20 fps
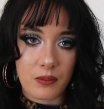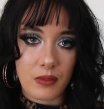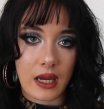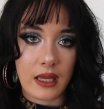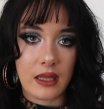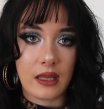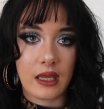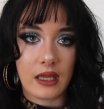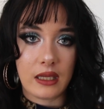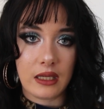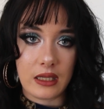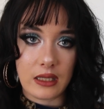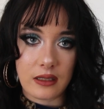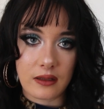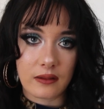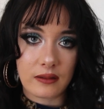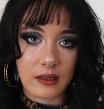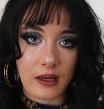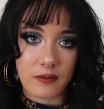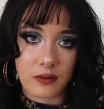in mind that he
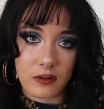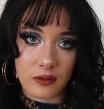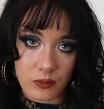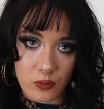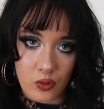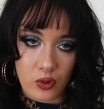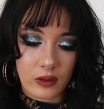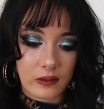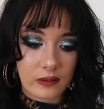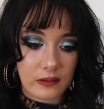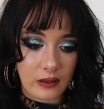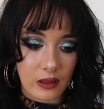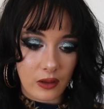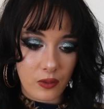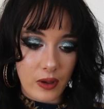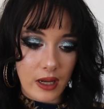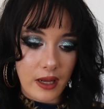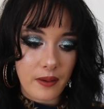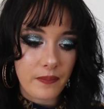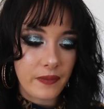does have a smaller
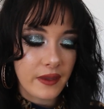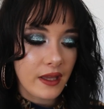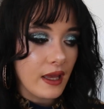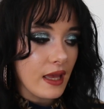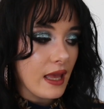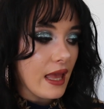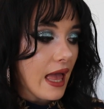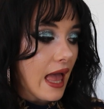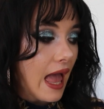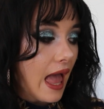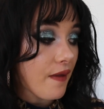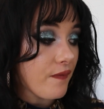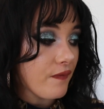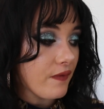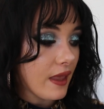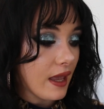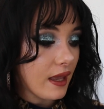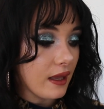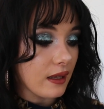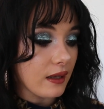silhouette,
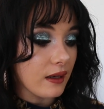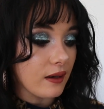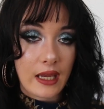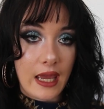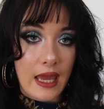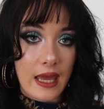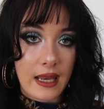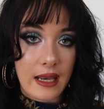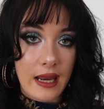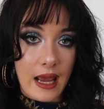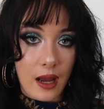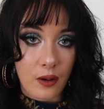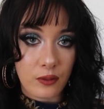and then an